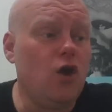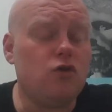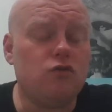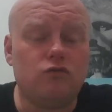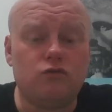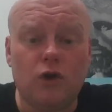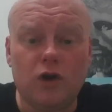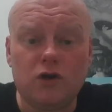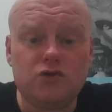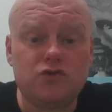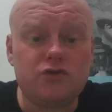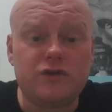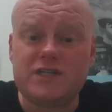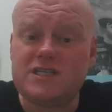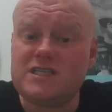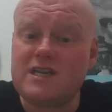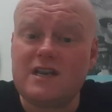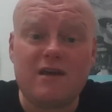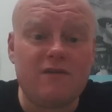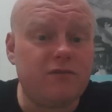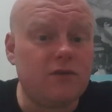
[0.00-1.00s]
Rodri's
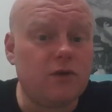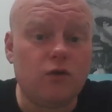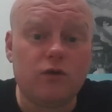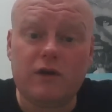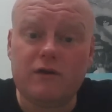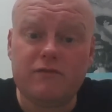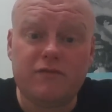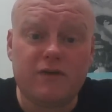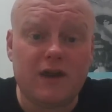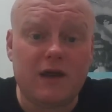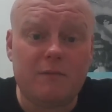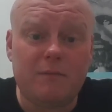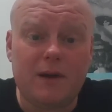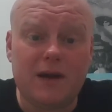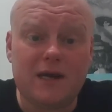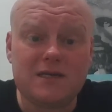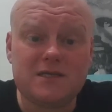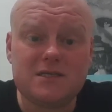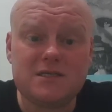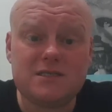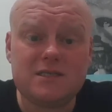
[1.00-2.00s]
never looking for that
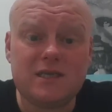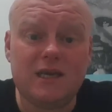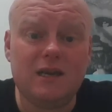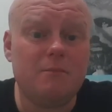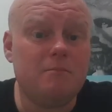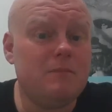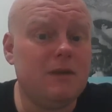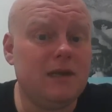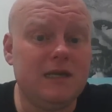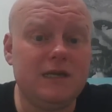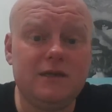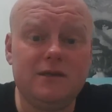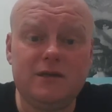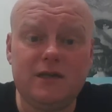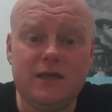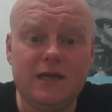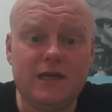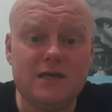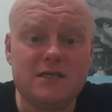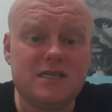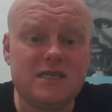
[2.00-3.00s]
pass in a million
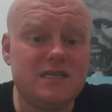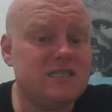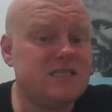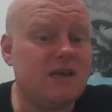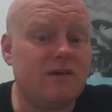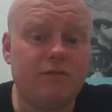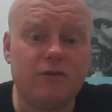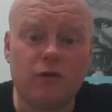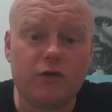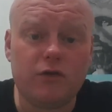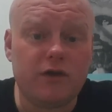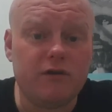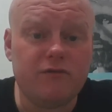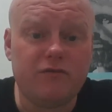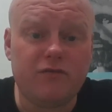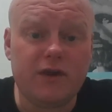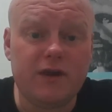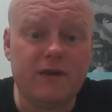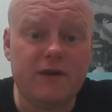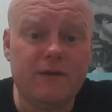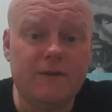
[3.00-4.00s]
years. He's never looking
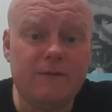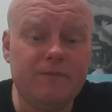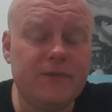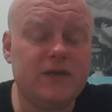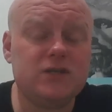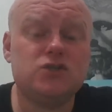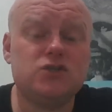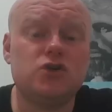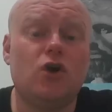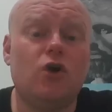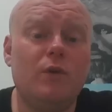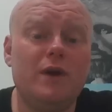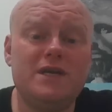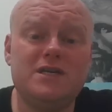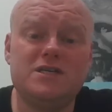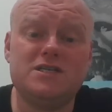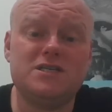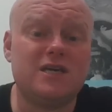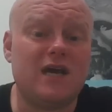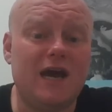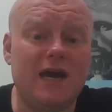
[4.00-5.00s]
for it. It's
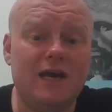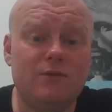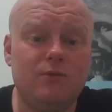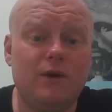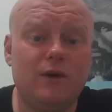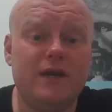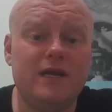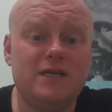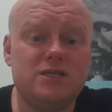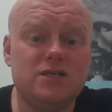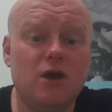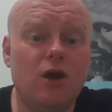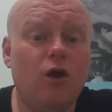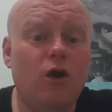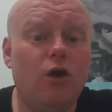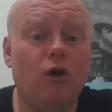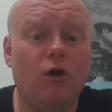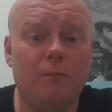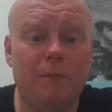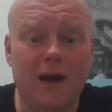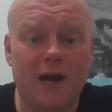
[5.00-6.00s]
always sideways
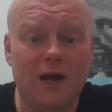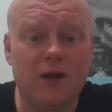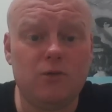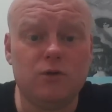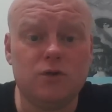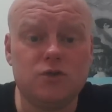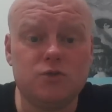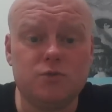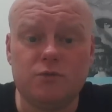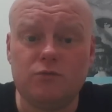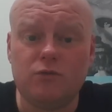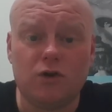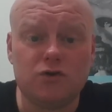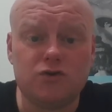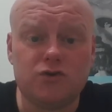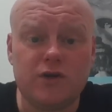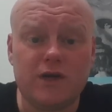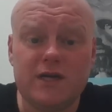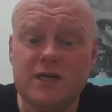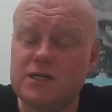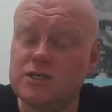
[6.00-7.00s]
or backwards with
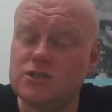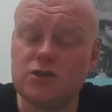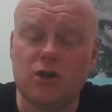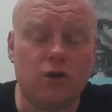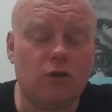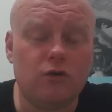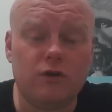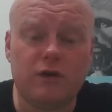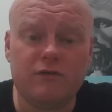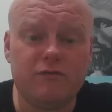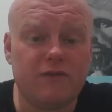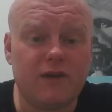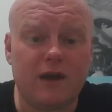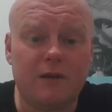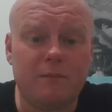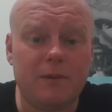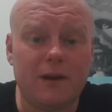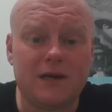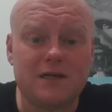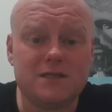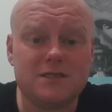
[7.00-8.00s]
Rodri. He's not looking for that
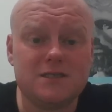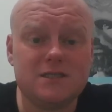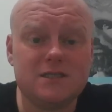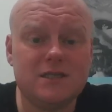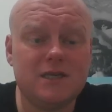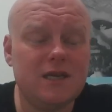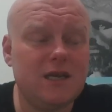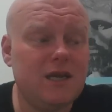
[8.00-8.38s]
pass.